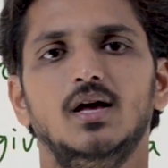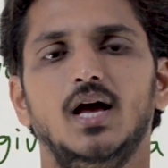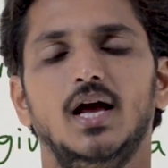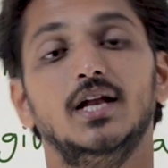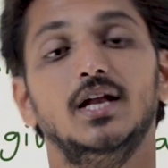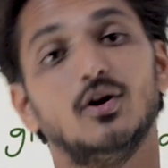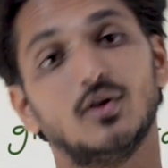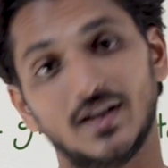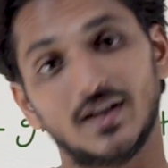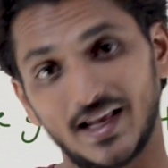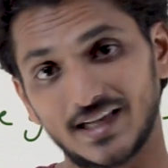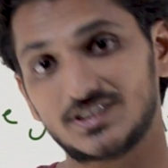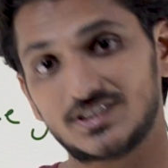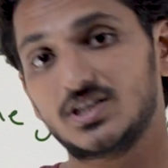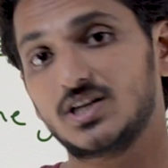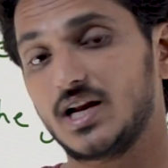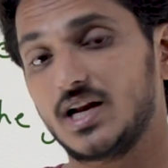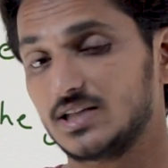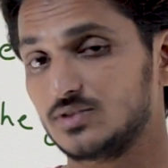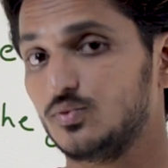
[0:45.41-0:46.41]
in our
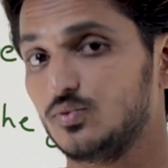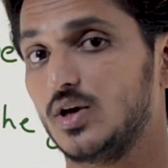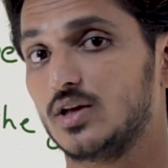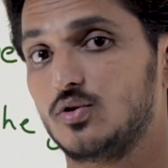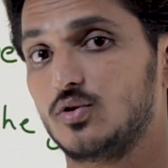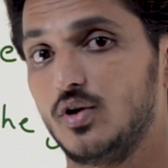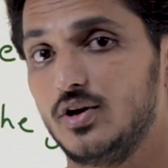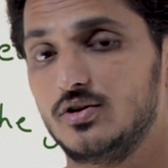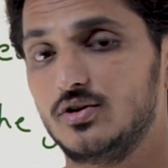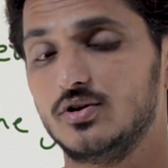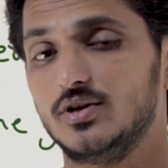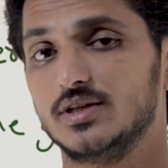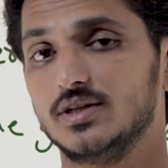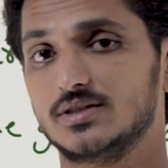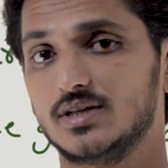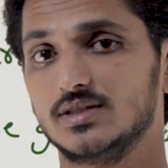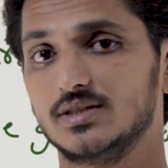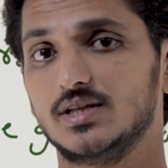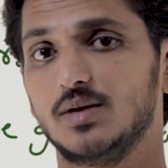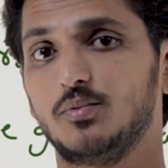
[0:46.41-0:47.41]
next class we are going to
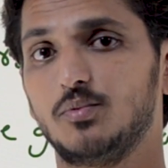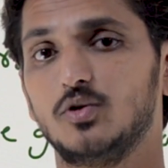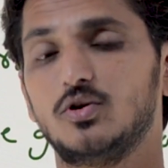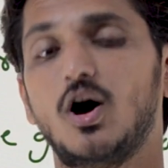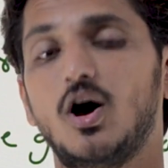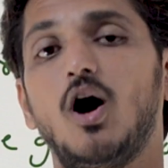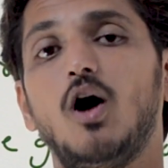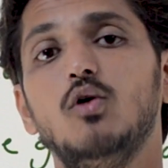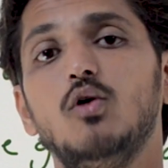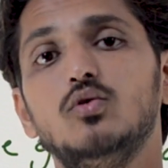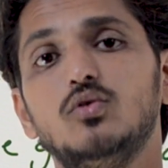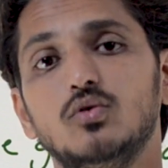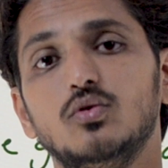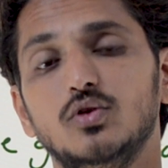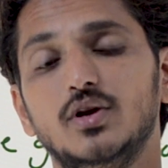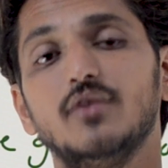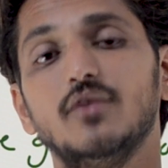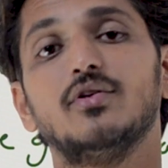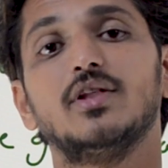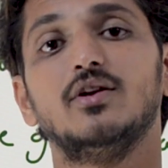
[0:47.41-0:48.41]
discuss about how
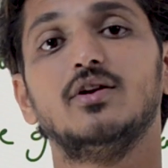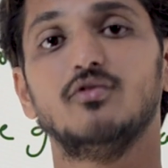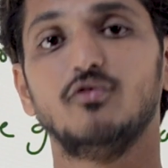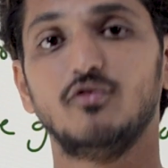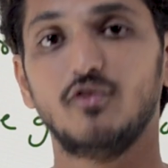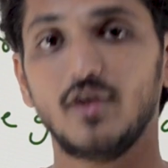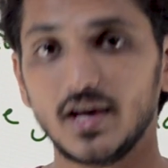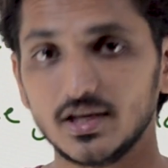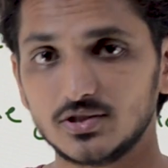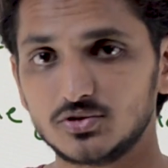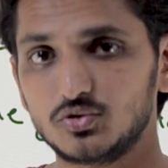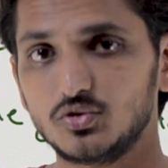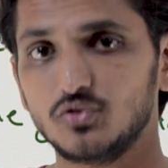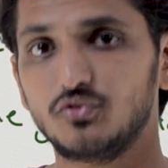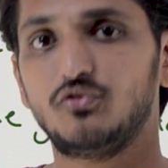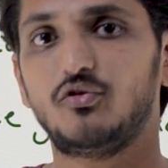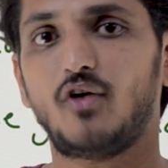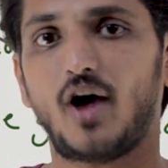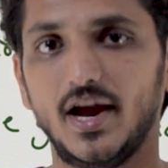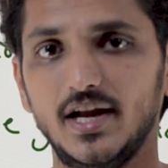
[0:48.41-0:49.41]
different ways to
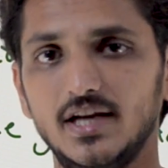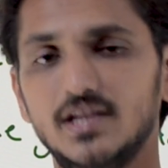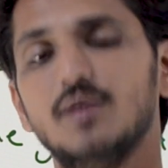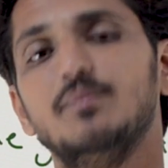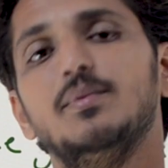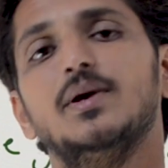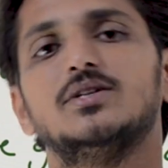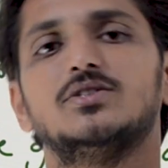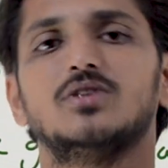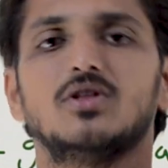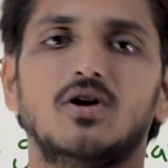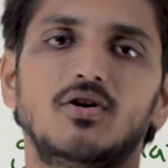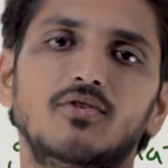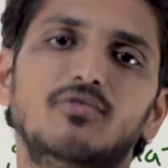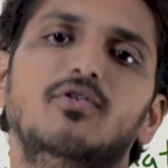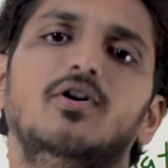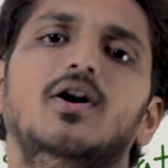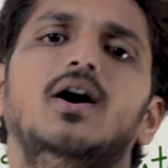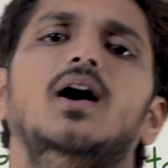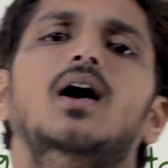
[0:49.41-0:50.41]
find the measure
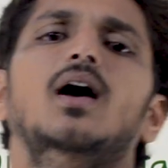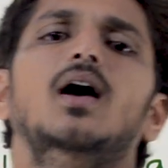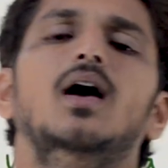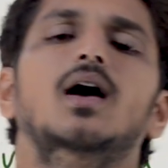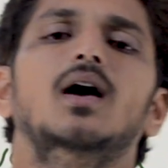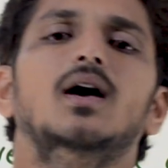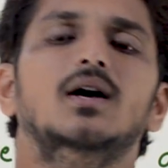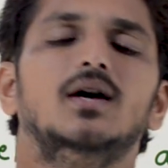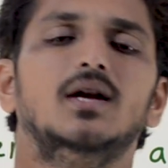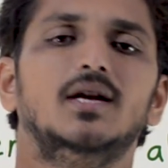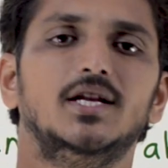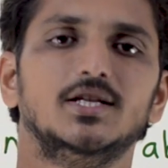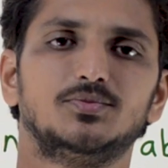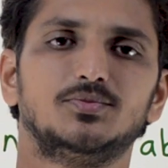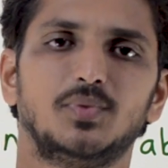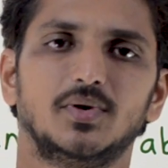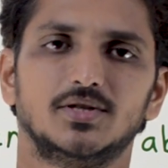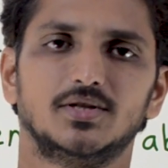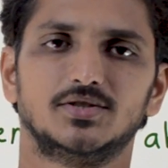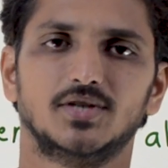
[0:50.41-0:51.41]
of uh,
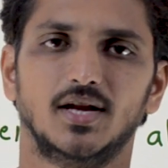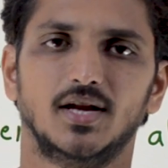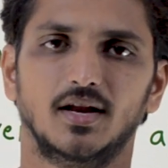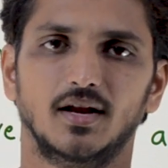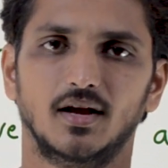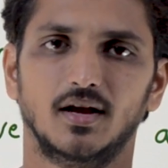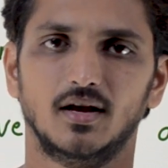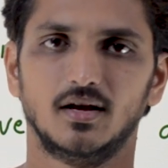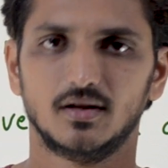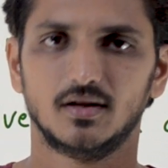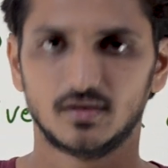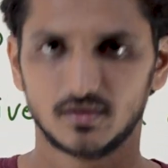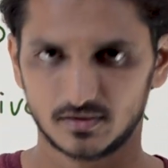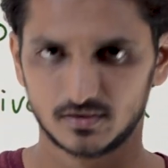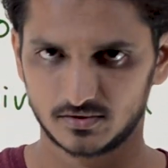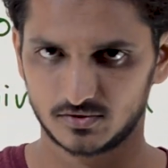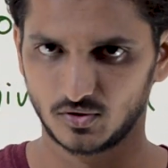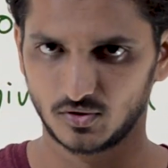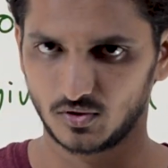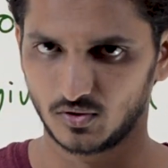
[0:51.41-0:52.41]
dispersion
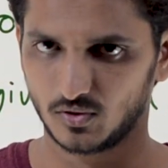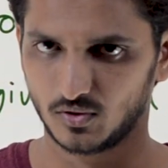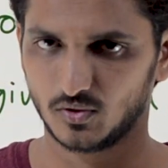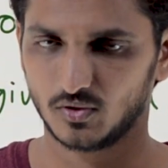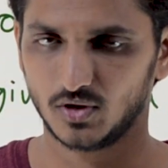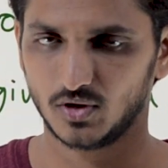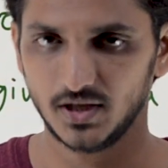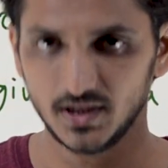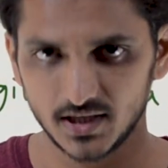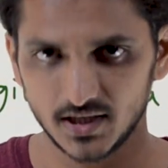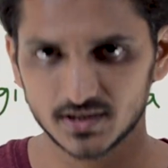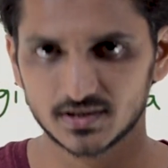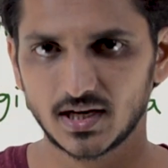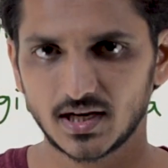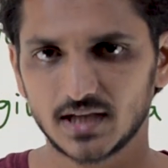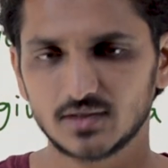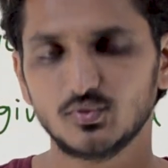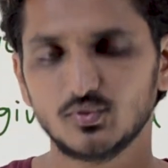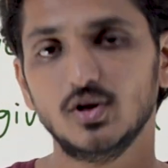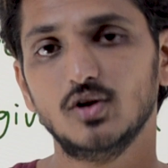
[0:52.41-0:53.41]
so in this
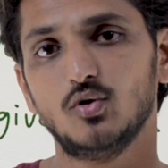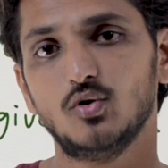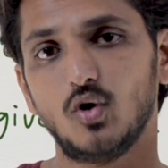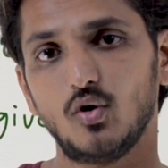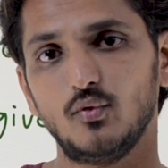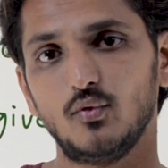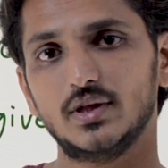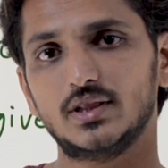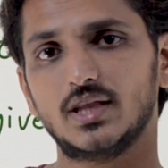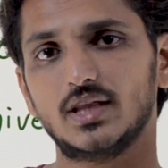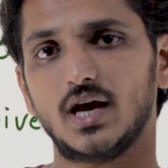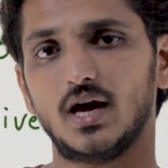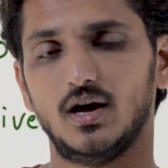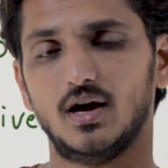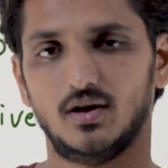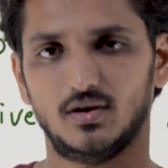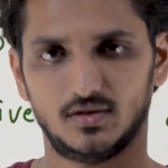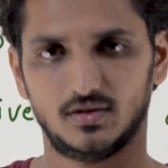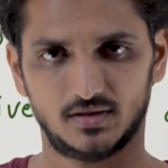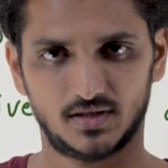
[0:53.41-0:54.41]
class we will go with
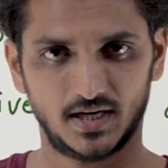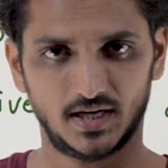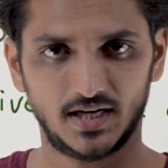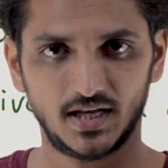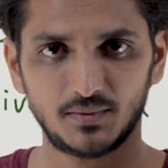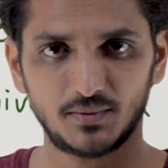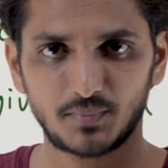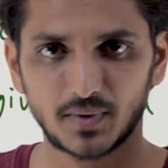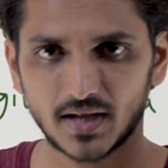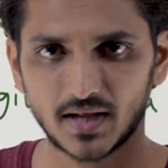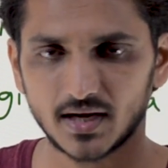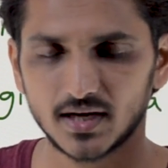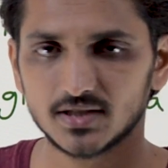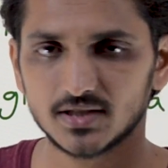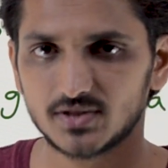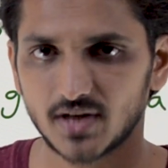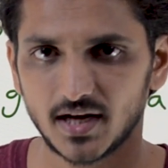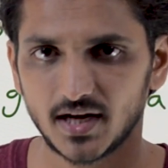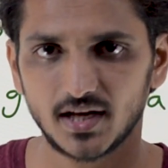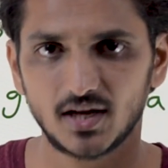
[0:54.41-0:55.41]
the deeper
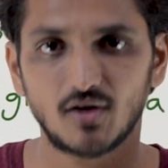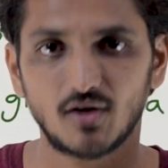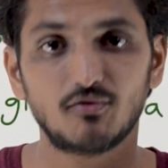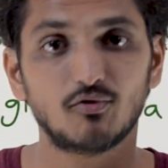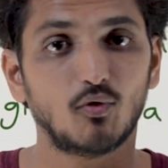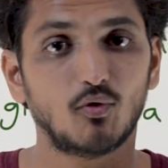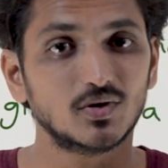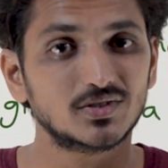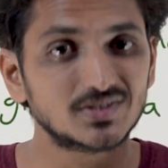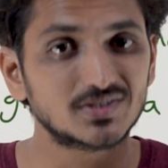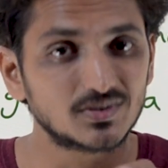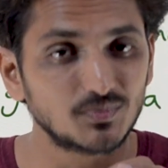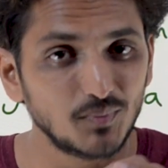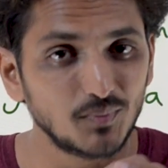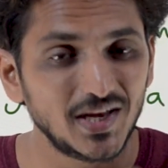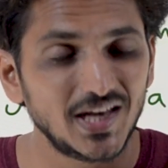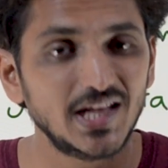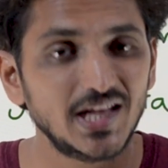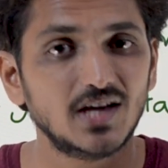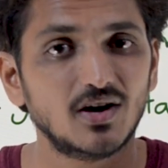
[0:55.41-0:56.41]
understanding of what's
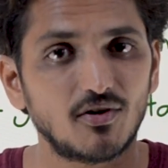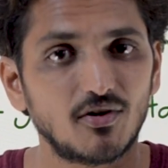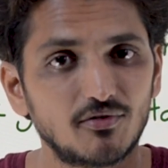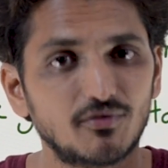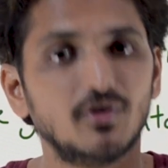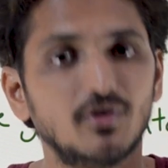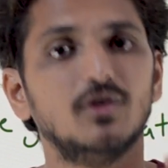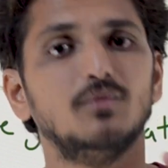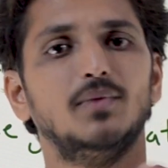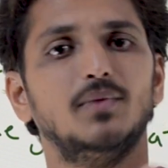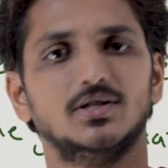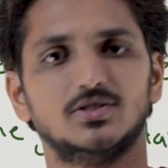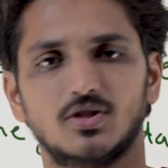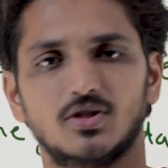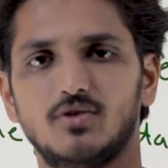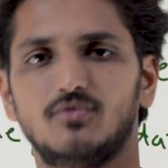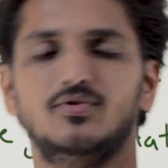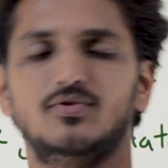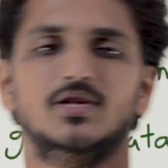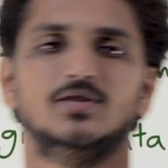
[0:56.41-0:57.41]
meaning of a uh, measure
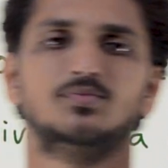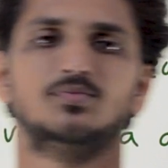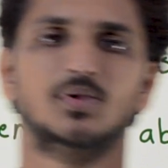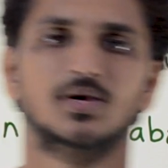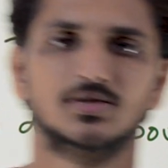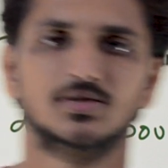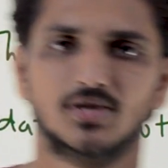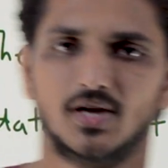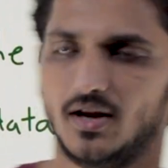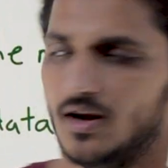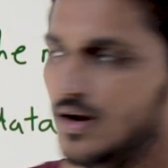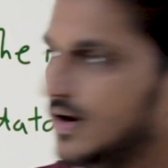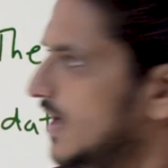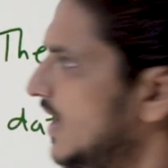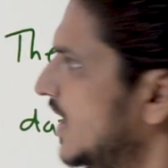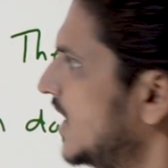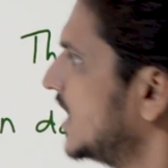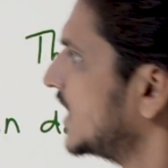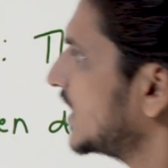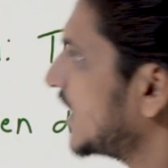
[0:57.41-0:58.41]
of dispersion
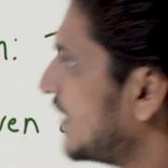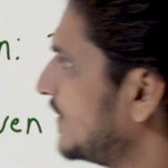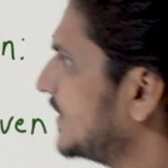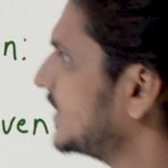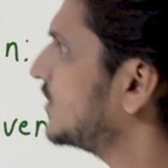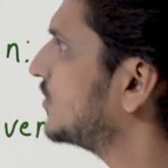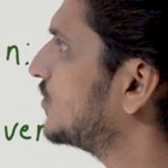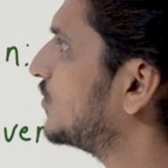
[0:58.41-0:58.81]
coming to